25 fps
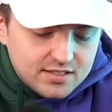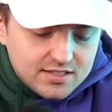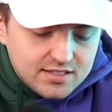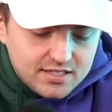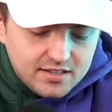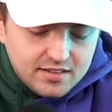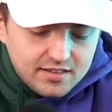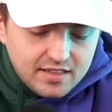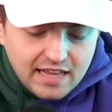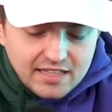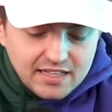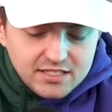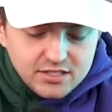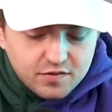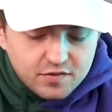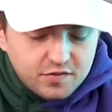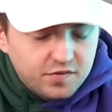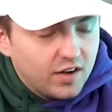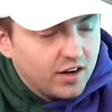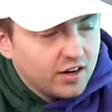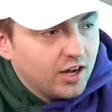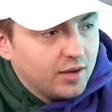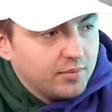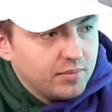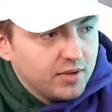a
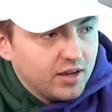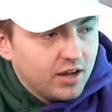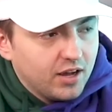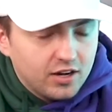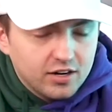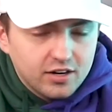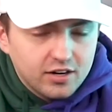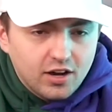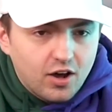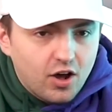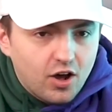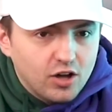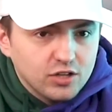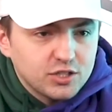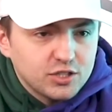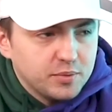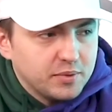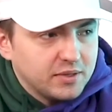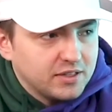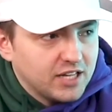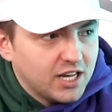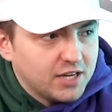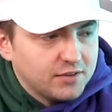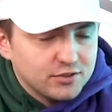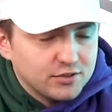fuck up on
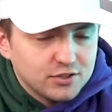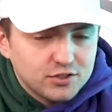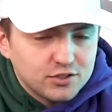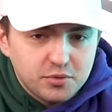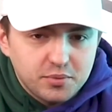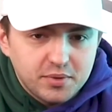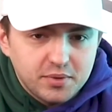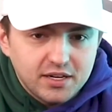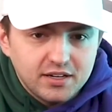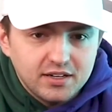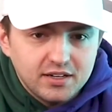ultimate levels for me.